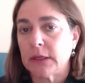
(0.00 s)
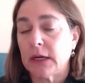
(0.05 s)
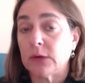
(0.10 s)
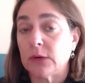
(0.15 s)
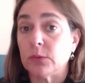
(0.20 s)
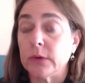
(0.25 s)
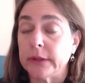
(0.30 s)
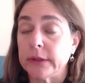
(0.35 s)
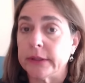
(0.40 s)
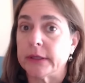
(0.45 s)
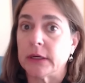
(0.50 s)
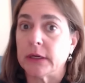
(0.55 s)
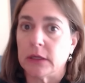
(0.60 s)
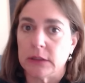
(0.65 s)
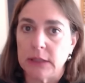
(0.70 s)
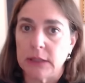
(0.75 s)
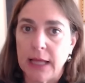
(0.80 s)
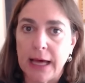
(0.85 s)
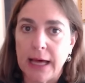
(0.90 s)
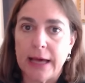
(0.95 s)
God willing,
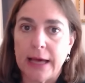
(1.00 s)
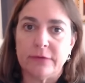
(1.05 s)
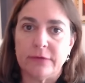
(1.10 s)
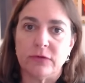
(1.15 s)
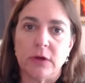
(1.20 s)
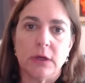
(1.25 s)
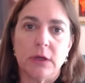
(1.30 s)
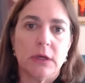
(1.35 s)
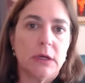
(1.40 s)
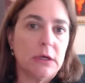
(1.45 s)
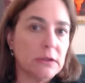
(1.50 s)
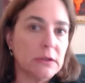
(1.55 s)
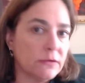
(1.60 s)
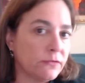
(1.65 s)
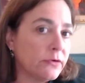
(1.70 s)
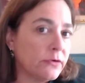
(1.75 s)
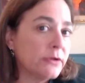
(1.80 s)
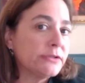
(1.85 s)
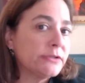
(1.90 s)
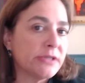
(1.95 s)
alive in the
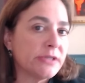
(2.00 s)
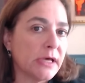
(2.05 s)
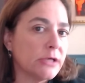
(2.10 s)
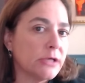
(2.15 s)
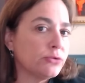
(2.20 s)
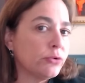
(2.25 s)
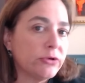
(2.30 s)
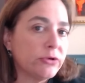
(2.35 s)
first stage.